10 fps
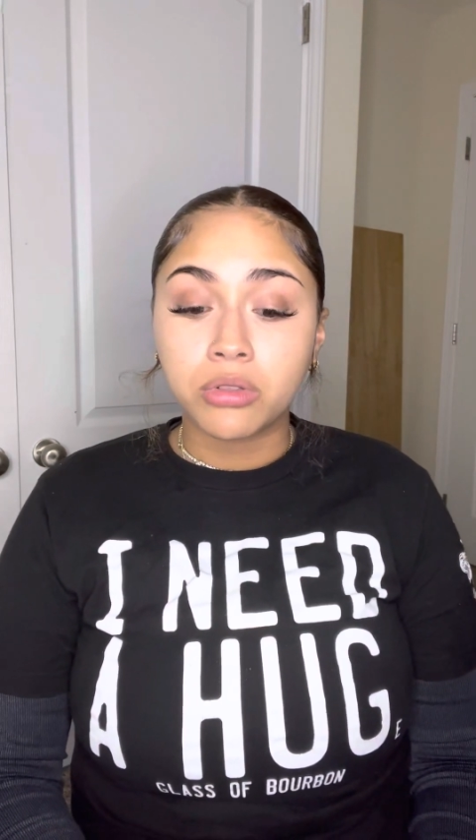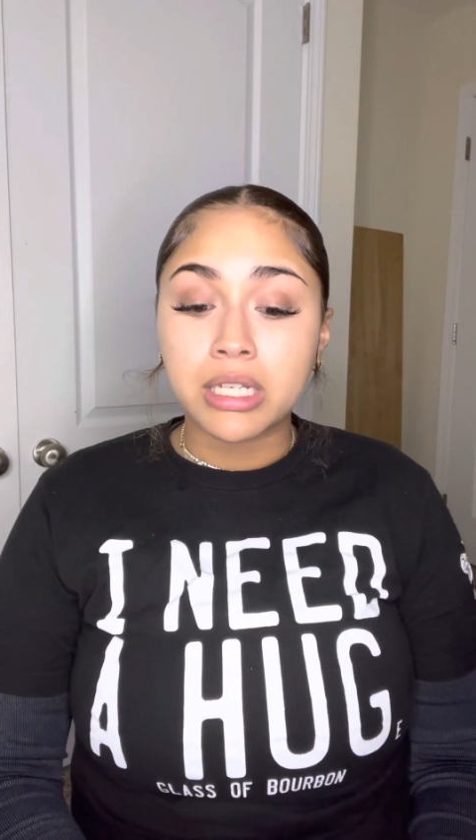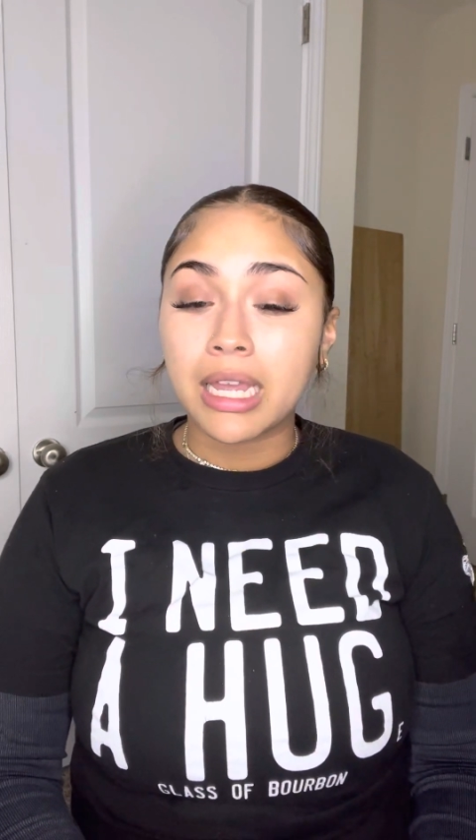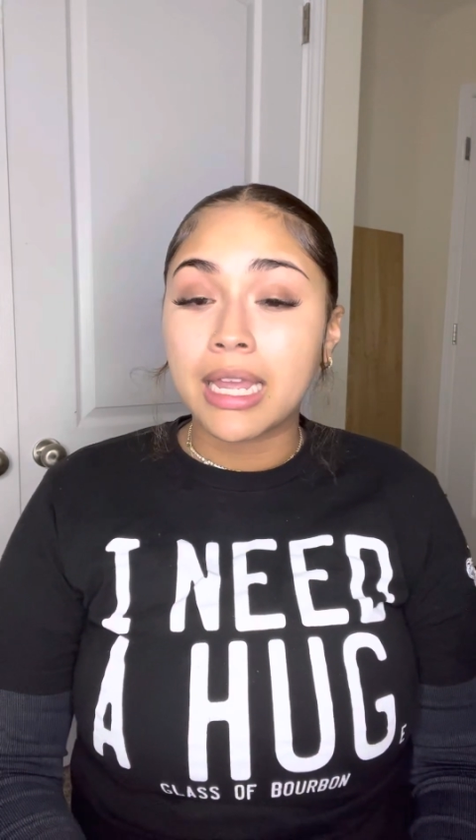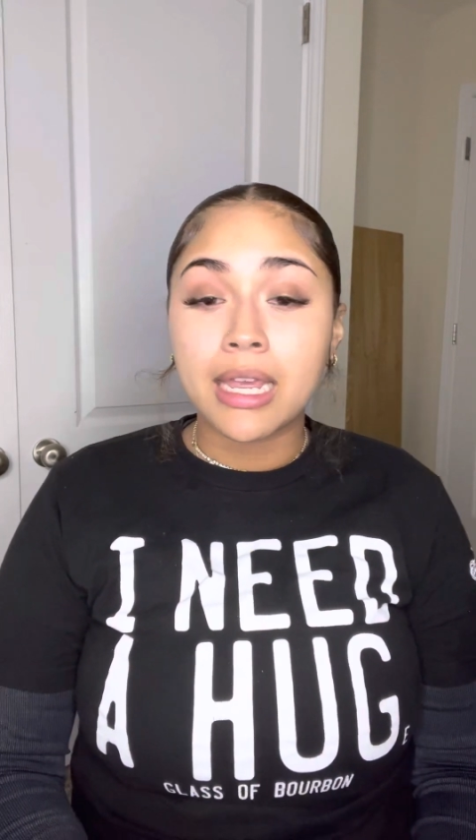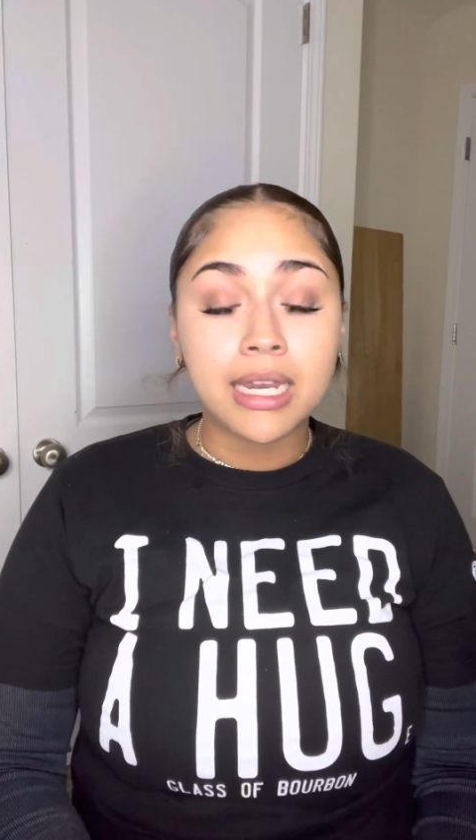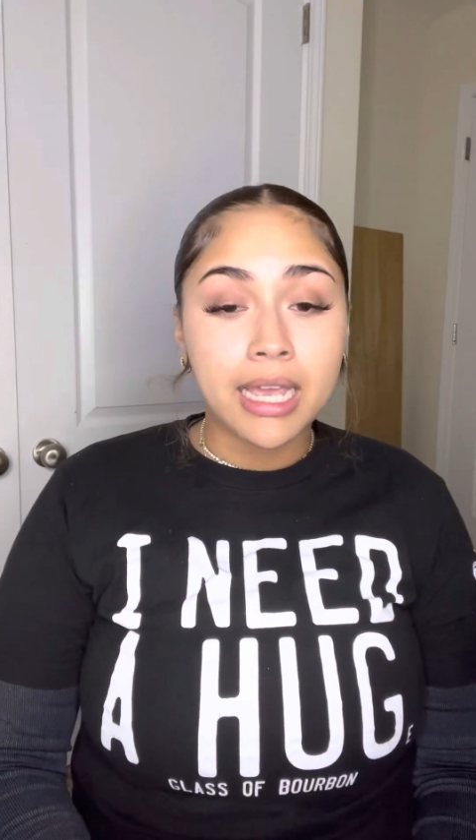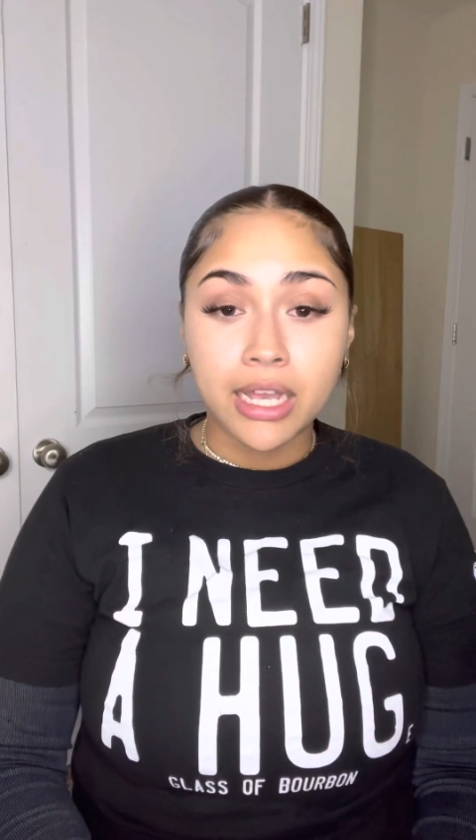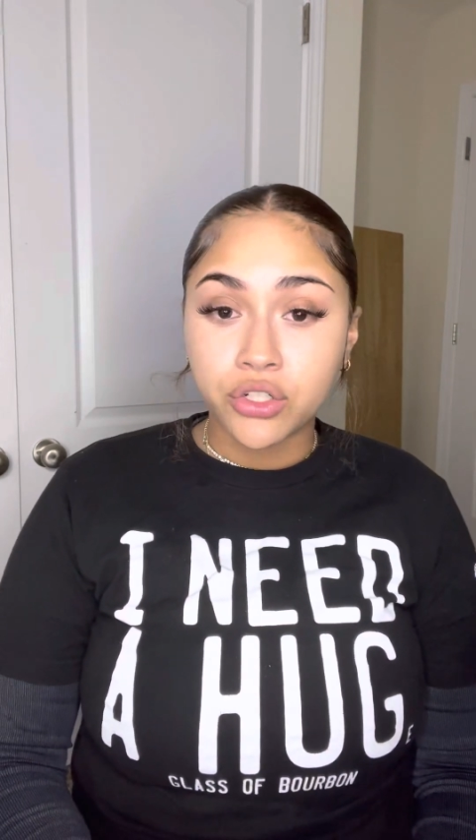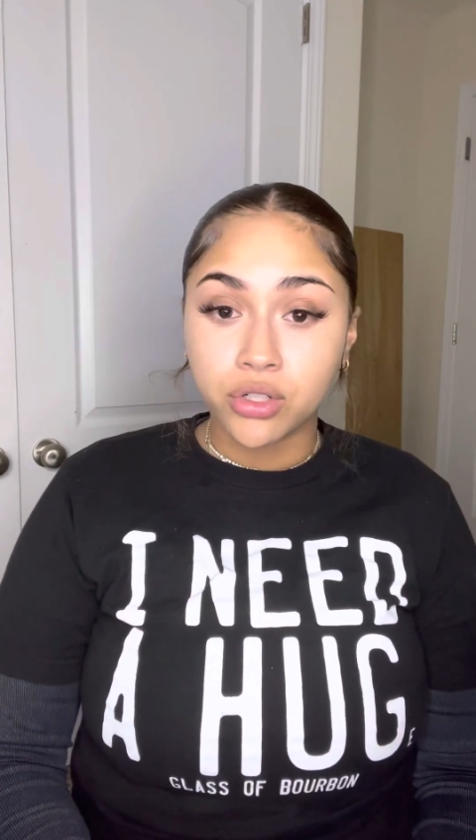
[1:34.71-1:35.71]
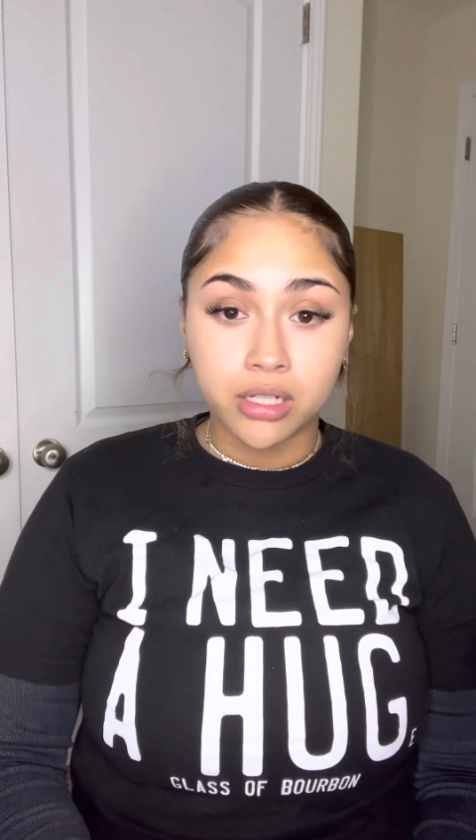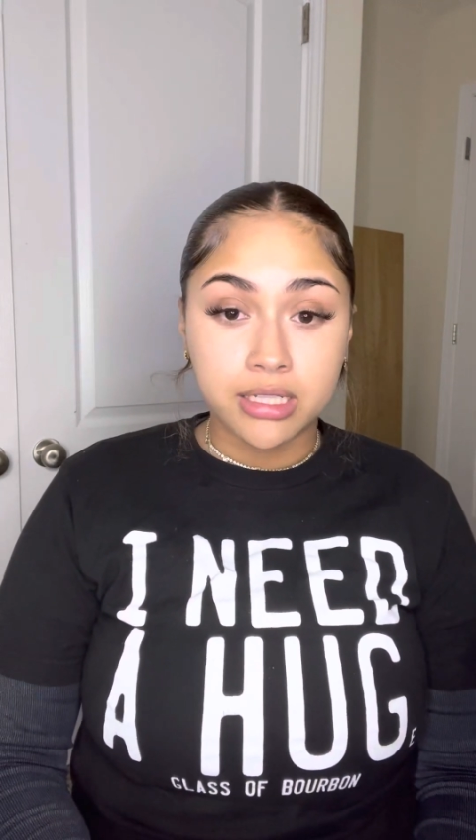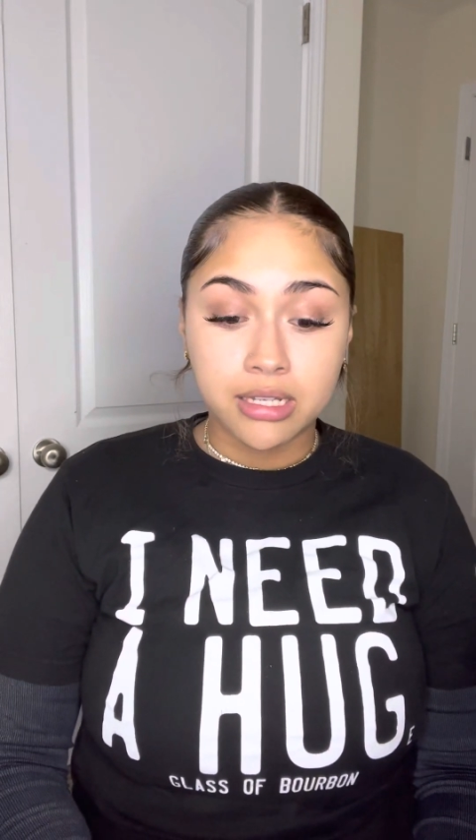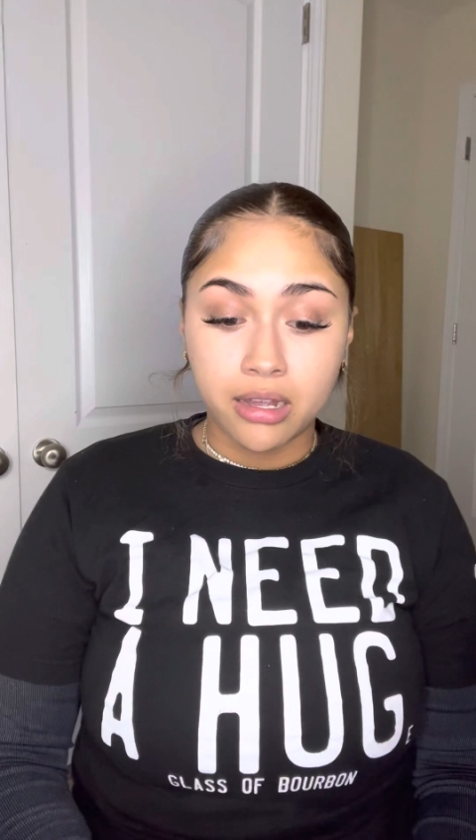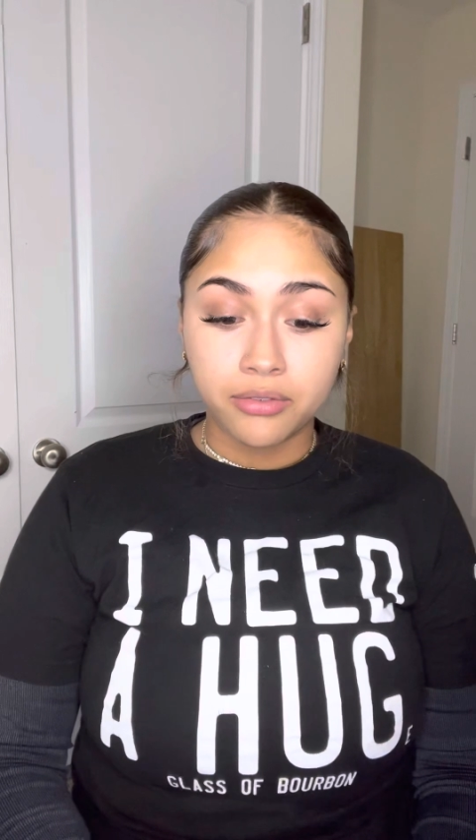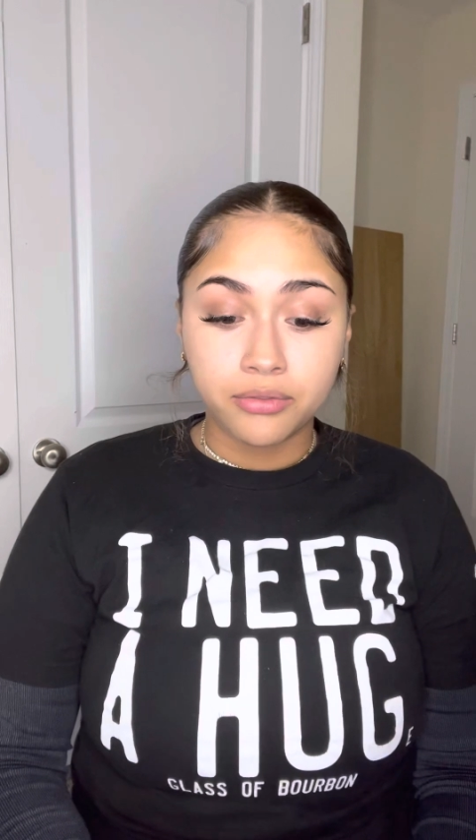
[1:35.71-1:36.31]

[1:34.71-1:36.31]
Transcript: to get any extra good stuff.